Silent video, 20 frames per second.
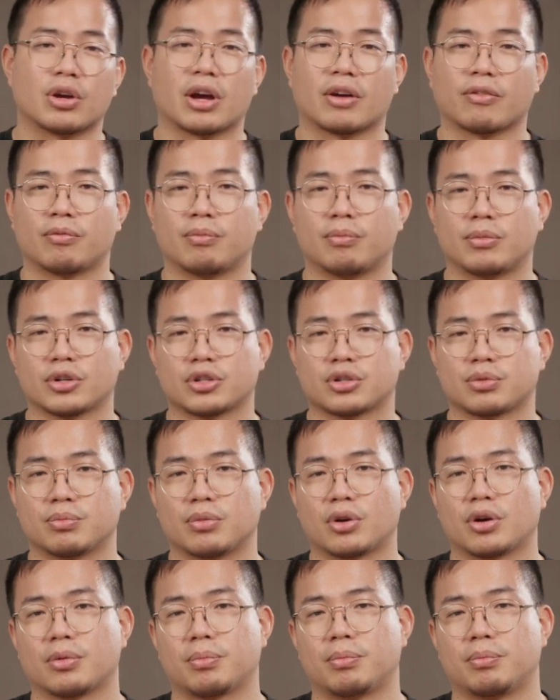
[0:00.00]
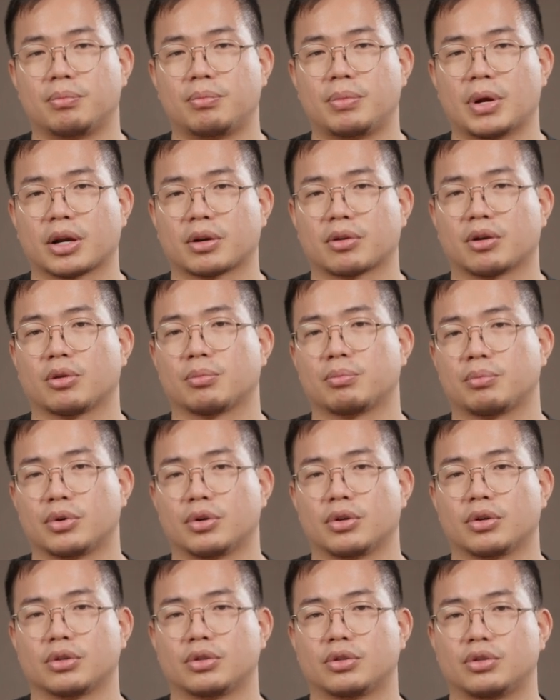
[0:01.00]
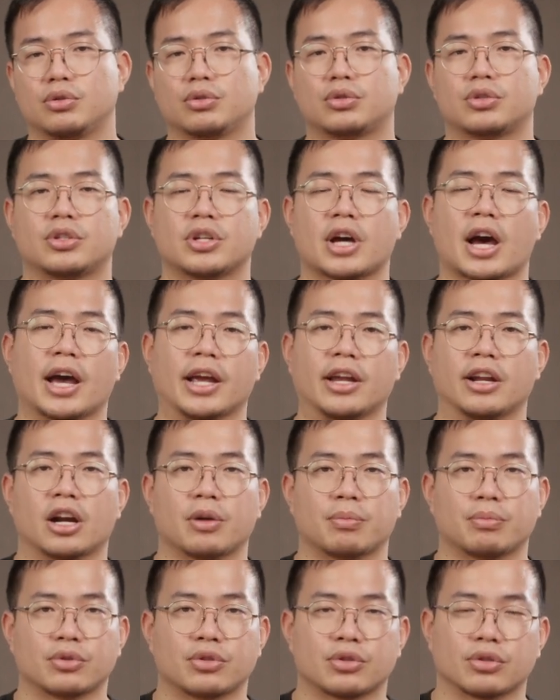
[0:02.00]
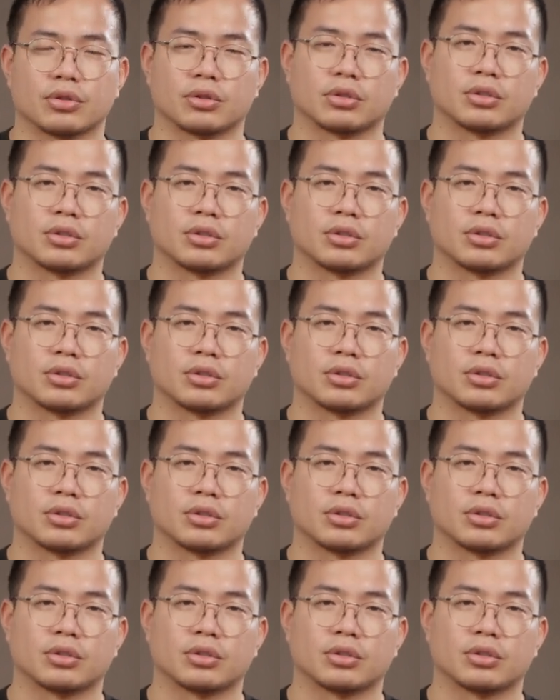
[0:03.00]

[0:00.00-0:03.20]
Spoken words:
you have much more background blur due to the higher aperture.